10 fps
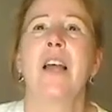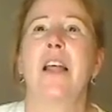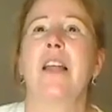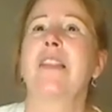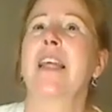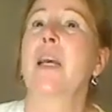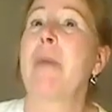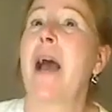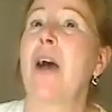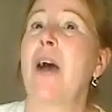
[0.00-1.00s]
And think
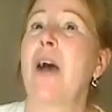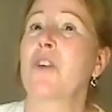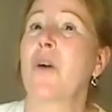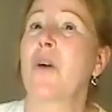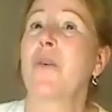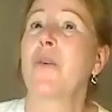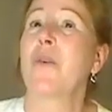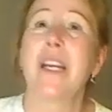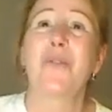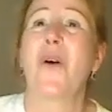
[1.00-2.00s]
about
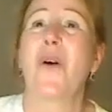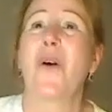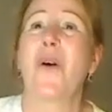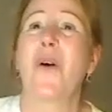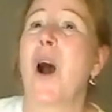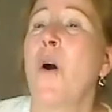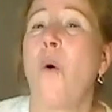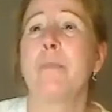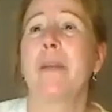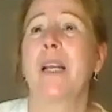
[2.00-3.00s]
donating
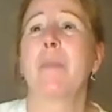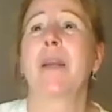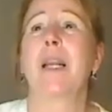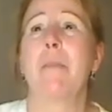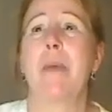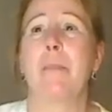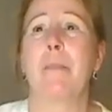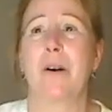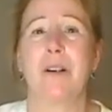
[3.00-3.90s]
or becoming a